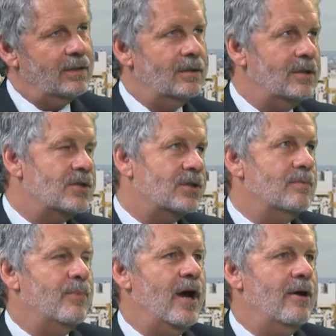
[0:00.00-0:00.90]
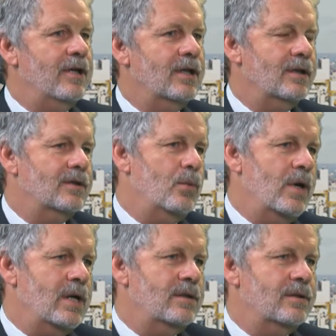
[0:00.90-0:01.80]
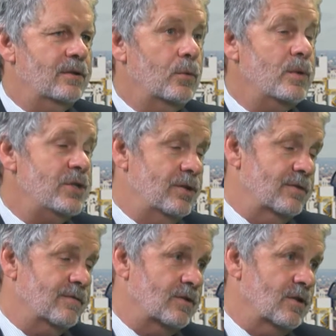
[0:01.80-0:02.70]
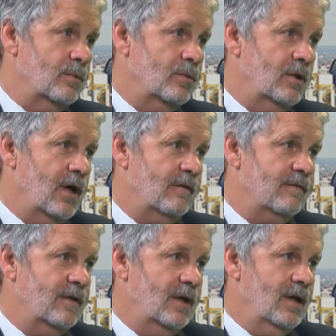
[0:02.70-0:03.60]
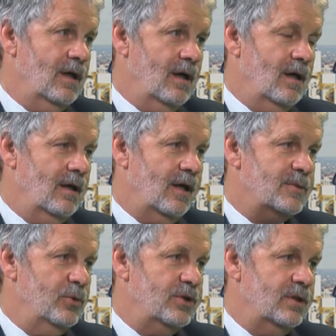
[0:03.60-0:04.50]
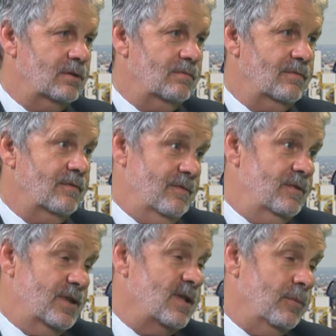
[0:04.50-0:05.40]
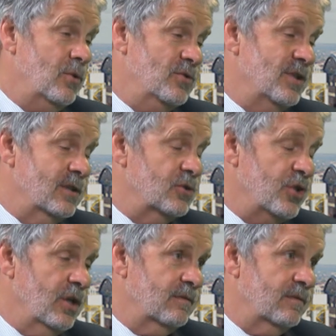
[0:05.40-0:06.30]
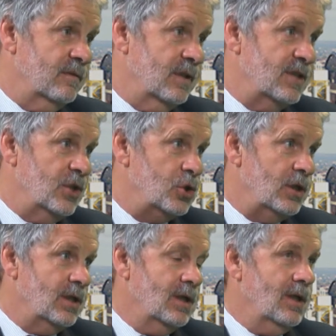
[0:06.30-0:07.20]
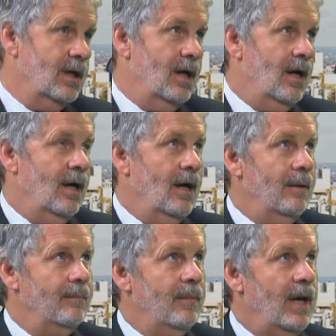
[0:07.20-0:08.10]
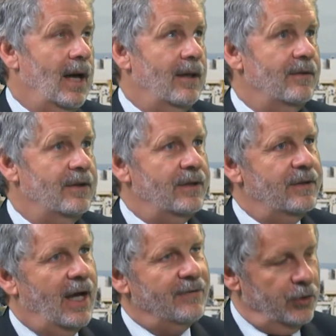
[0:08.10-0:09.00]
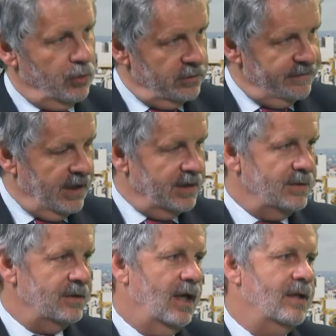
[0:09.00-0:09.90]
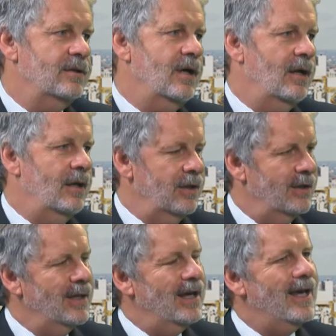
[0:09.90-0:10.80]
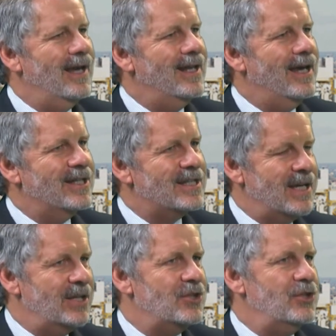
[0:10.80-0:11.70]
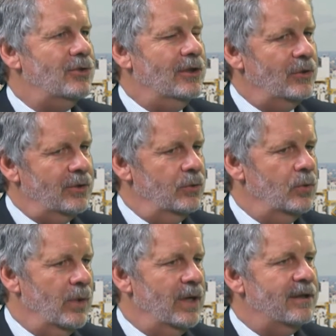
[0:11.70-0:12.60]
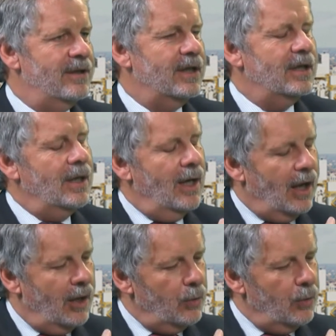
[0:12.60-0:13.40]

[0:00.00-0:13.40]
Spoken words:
Just comparing the way that the Norwegians, for example, have exploited the same continental shelf, essentially, and that they had the oil fund, and in a sense, you could look at Norway and think an